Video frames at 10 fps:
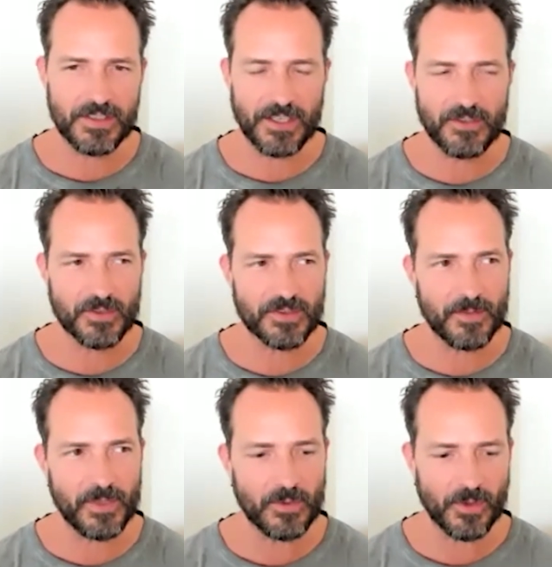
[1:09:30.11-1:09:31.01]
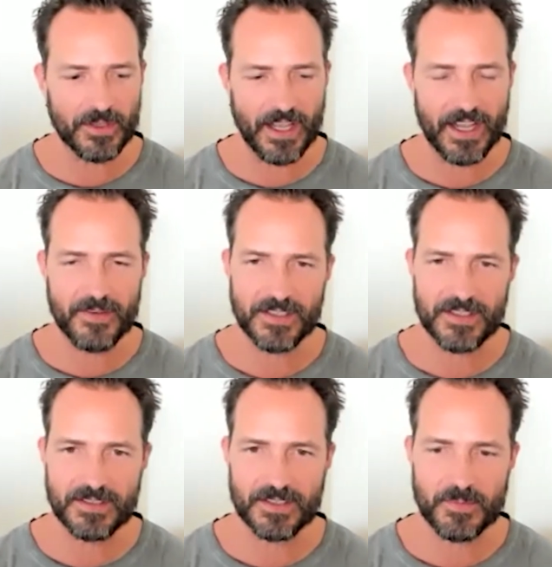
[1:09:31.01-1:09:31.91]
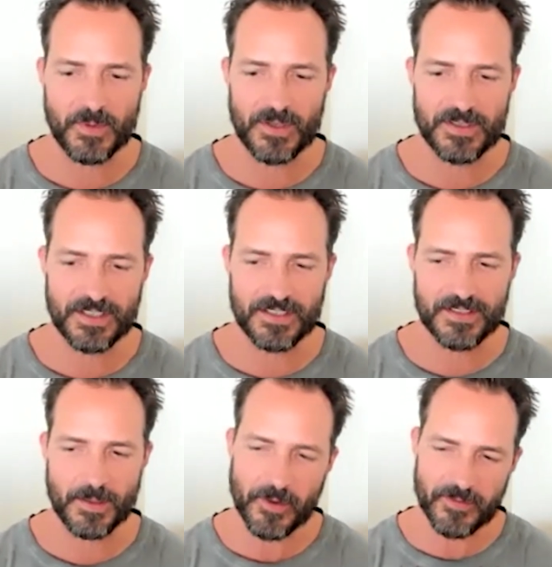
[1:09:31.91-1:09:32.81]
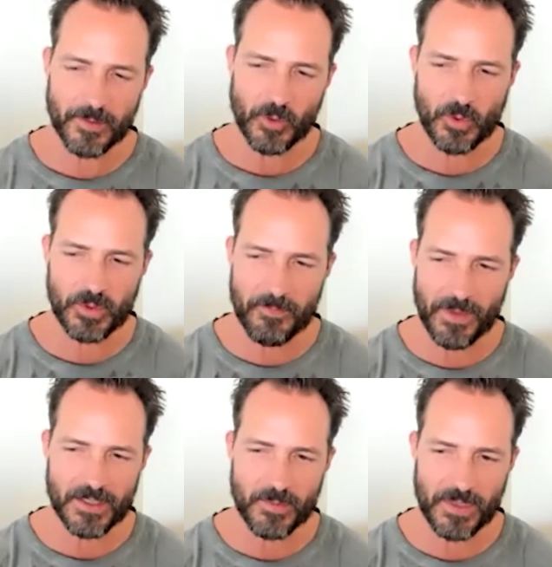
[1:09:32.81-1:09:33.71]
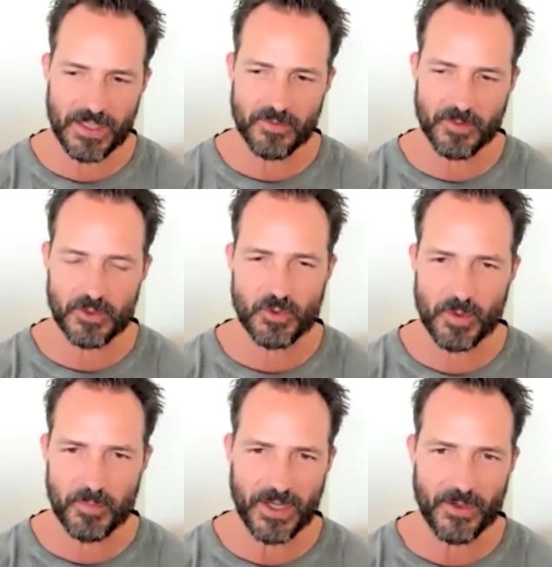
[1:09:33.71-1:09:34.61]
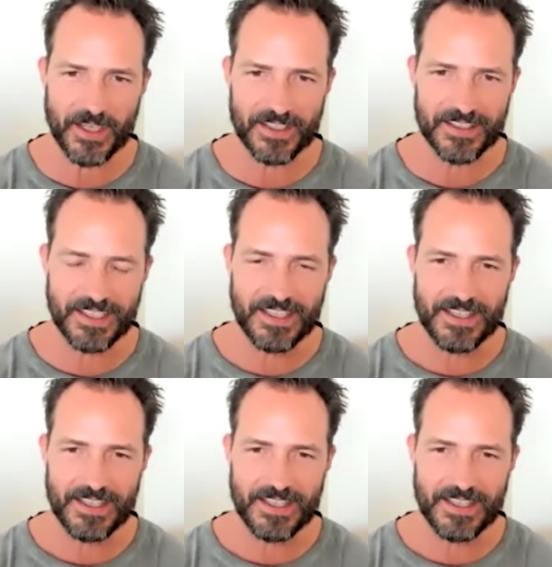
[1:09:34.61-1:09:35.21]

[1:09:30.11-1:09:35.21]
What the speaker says: teachers come into our lives in this experience is some of them are only meant to be there for a short period